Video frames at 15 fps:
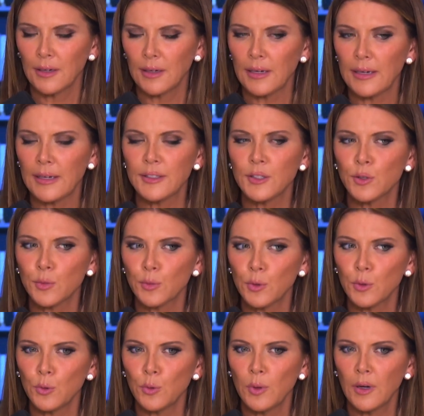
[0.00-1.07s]
It's
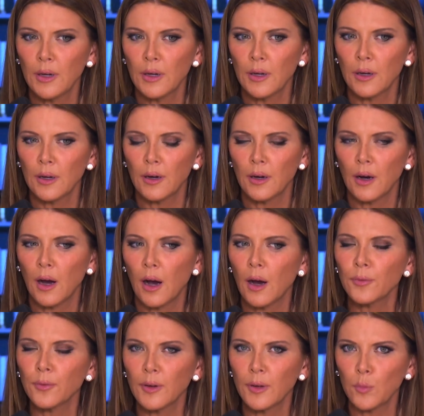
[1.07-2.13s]
through
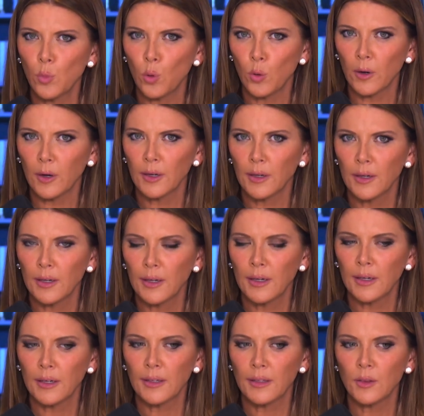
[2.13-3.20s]
offering more
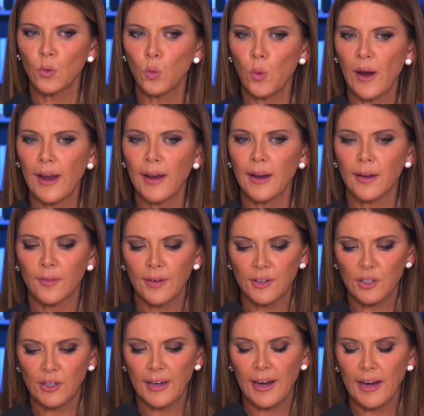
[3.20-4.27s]
in the way of
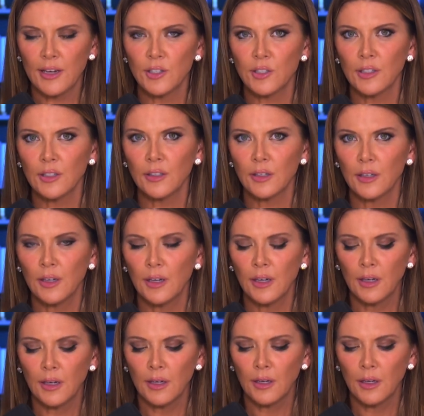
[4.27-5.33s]
education,
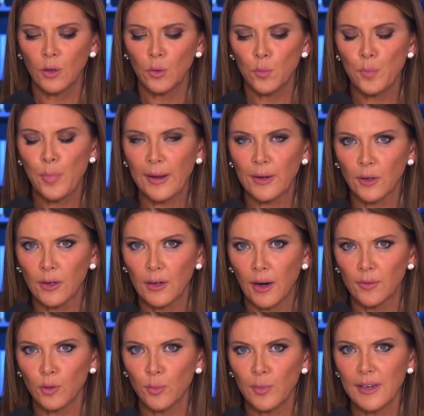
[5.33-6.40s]
better
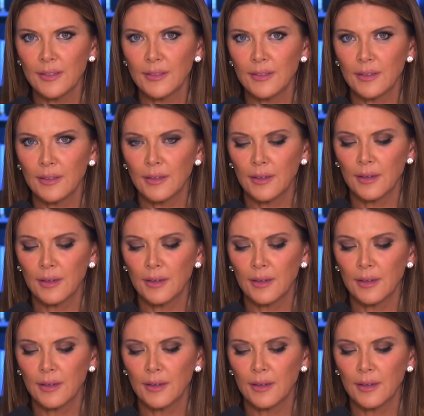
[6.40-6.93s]
government,